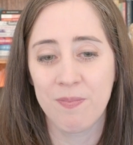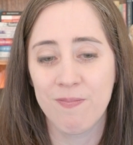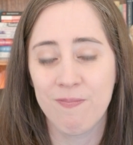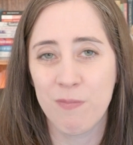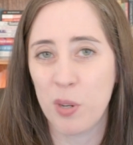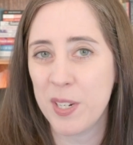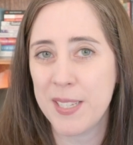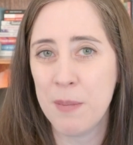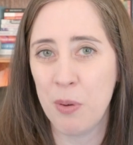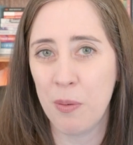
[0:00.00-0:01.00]
Pretty
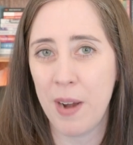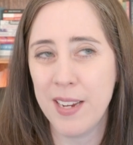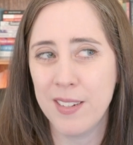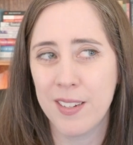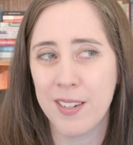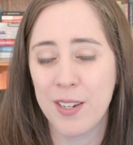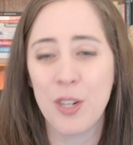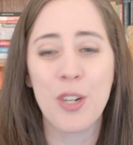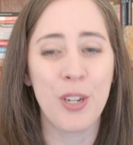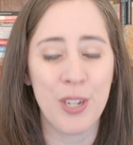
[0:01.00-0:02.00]
simple, right?
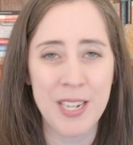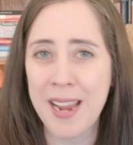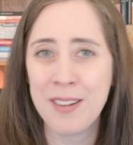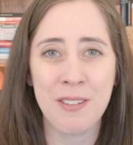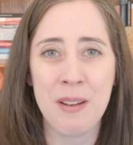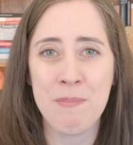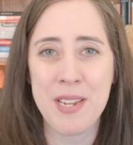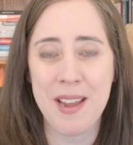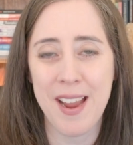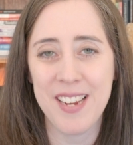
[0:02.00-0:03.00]
Creator
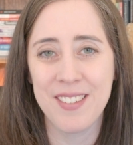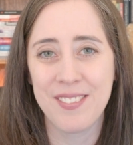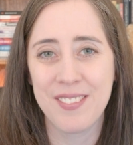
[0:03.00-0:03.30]
MBA.